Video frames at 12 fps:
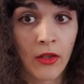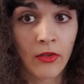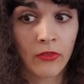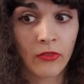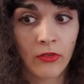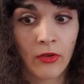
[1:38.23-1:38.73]

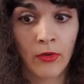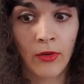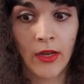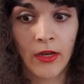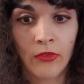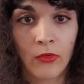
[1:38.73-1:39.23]
So
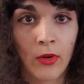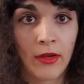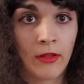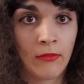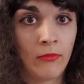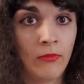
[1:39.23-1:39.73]
it is quite
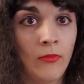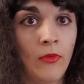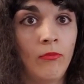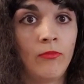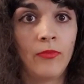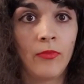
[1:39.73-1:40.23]
a
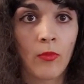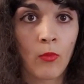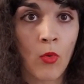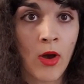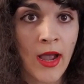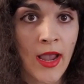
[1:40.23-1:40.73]

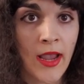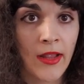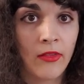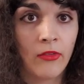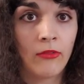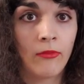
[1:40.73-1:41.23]

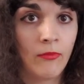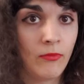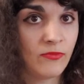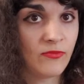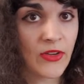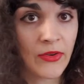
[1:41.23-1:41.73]
wide,
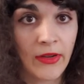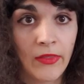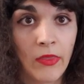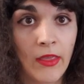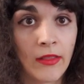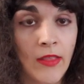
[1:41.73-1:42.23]

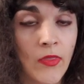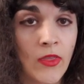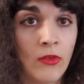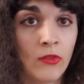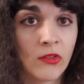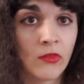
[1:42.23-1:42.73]
varied thing that they
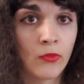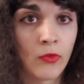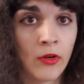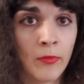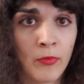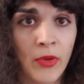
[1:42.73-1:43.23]
use it
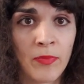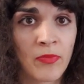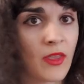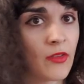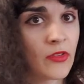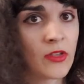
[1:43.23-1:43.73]
for,
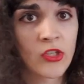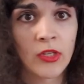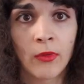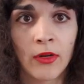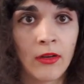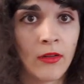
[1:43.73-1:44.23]
but
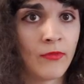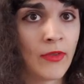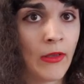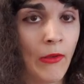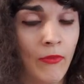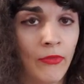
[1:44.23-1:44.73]
essentially what it
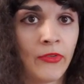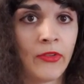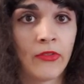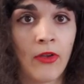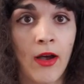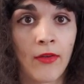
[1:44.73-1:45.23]
involves
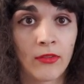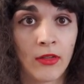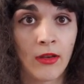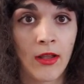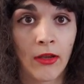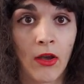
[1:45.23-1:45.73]
is
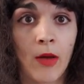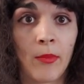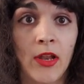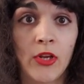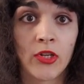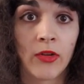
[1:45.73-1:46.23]
often a
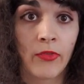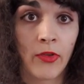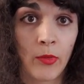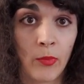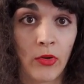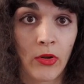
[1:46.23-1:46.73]
combination of
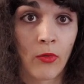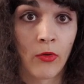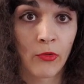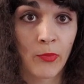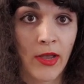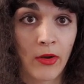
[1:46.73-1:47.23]
therapeutic
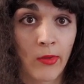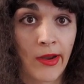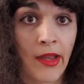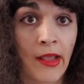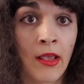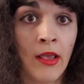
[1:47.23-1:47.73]
horseback
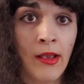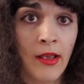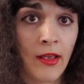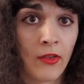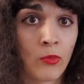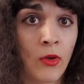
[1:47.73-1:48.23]
riding
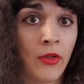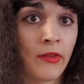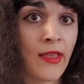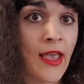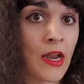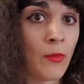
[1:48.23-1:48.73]
as well
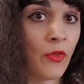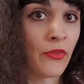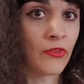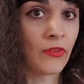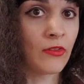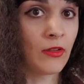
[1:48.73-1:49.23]
as
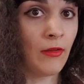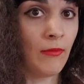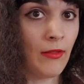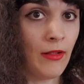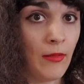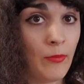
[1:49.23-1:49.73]
animal-assisted
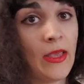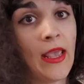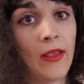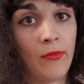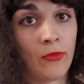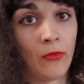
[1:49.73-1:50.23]

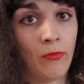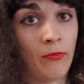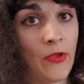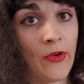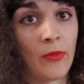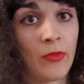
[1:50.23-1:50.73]
behavioral
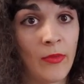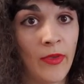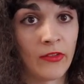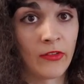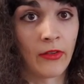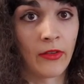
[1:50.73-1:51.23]
therapy,
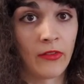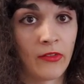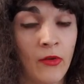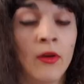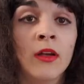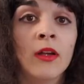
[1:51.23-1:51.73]
basically.
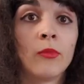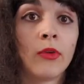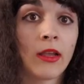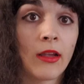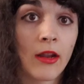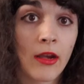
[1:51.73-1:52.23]
So
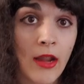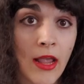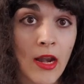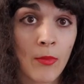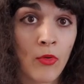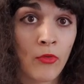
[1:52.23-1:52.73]
bringing in an
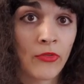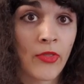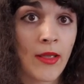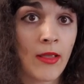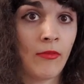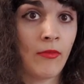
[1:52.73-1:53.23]
animal so
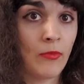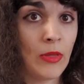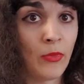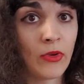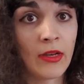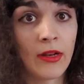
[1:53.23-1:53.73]
that
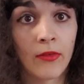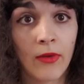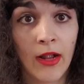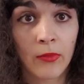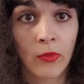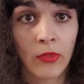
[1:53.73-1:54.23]
people can
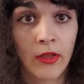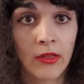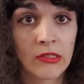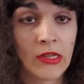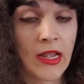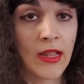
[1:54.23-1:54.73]
interact with
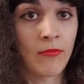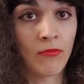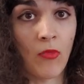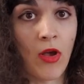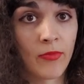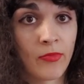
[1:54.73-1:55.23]
it, and
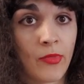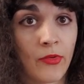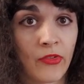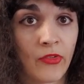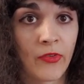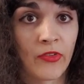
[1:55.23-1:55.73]
often
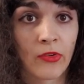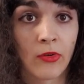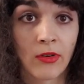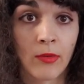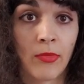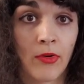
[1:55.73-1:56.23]
there's a
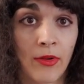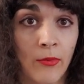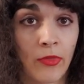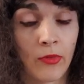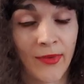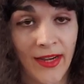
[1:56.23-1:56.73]
physical component
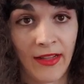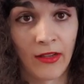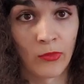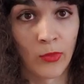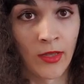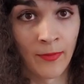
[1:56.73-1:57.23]
with the riding
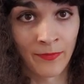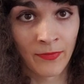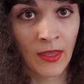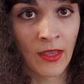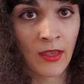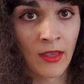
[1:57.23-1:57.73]
as well.
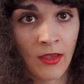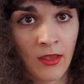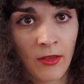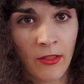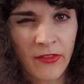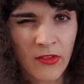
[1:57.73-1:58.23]

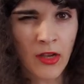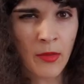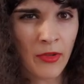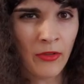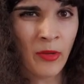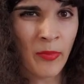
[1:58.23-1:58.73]
Let's talk
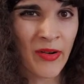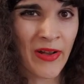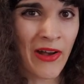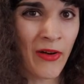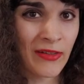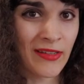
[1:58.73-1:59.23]
about a little bit
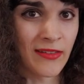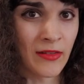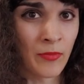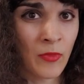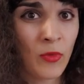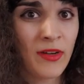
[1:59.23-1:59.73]
about
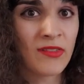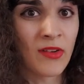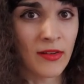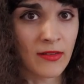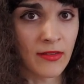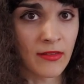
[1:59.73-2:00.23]
autism. What is
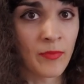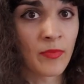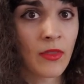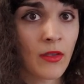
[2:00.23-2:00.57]
autism?